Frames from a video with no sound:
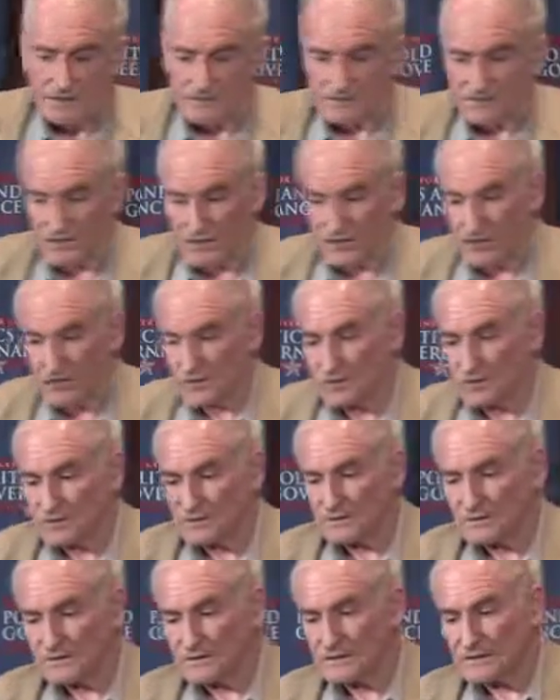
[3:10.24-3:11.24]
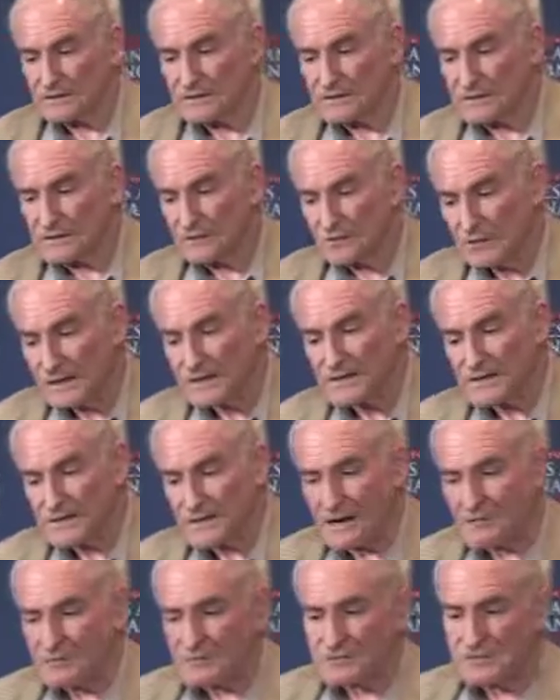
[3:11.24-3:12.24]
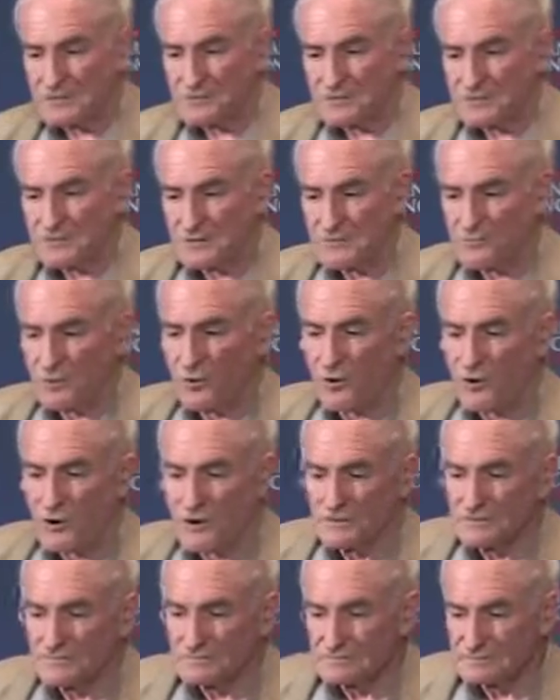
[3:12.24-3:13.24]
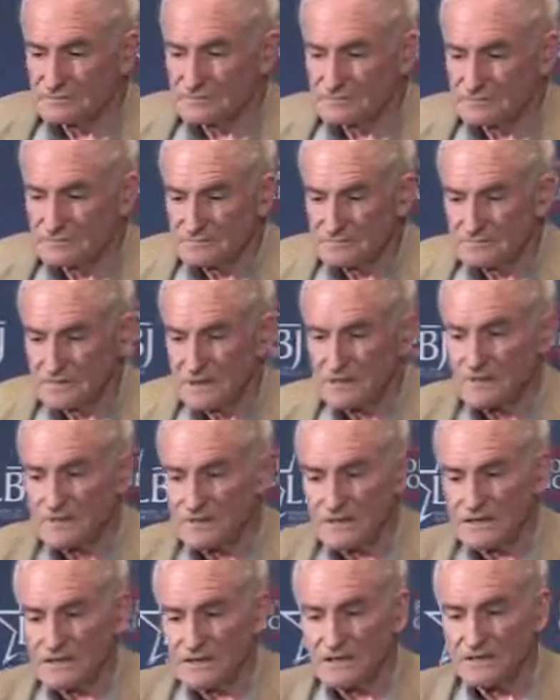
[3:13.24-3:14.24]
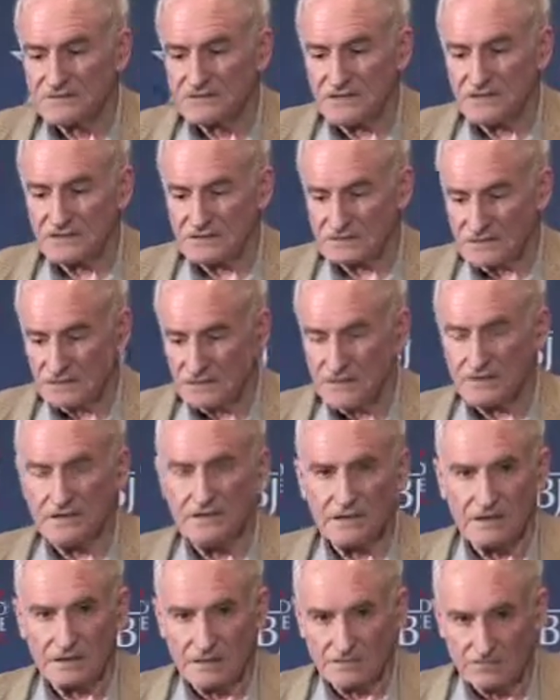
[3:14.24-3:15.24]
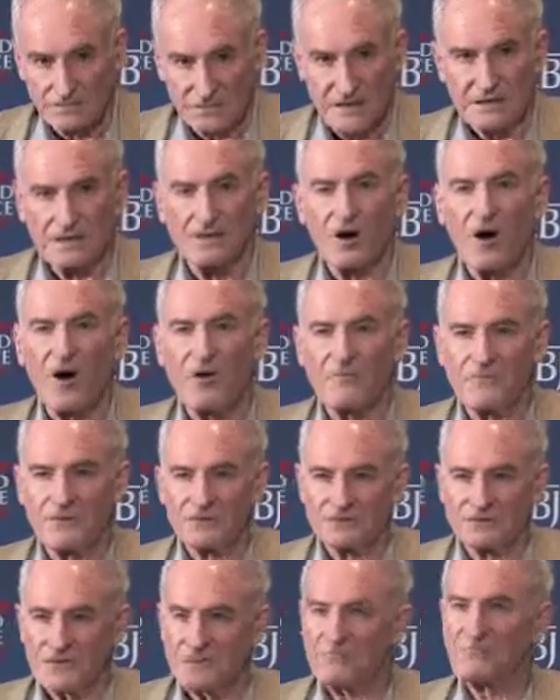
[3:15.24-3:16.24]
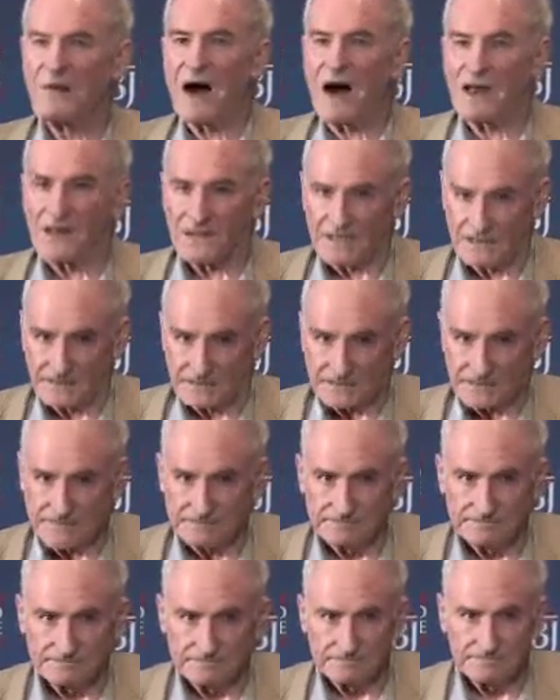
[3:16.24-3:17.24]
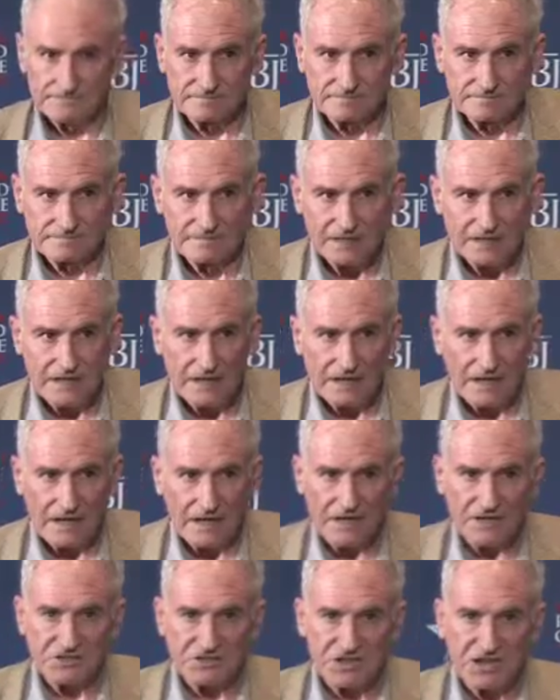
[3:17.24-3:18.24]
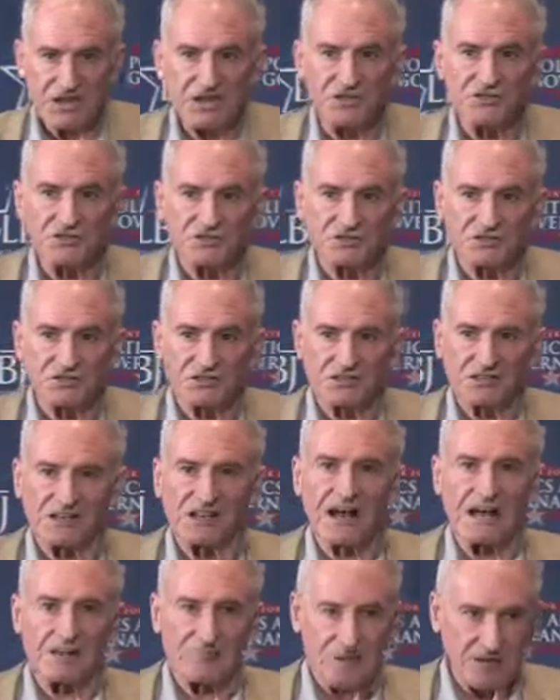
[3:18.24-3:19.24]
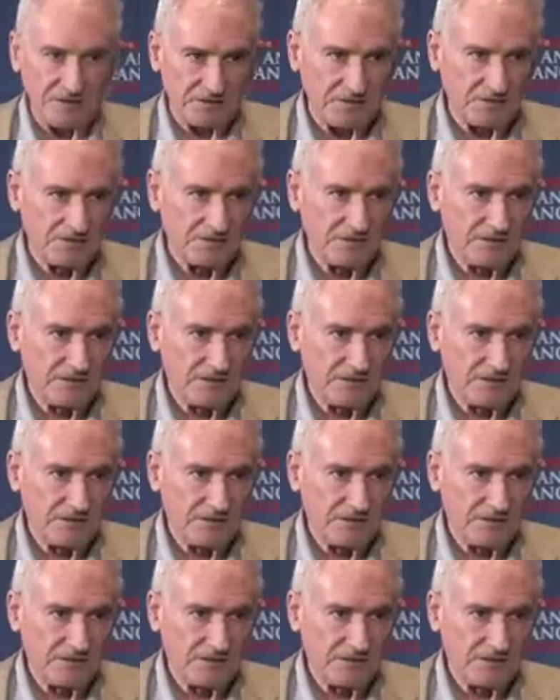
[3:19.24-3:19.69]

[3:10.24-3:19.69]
So winning the governorship is important because it's a big office symbolically, and it changes the climate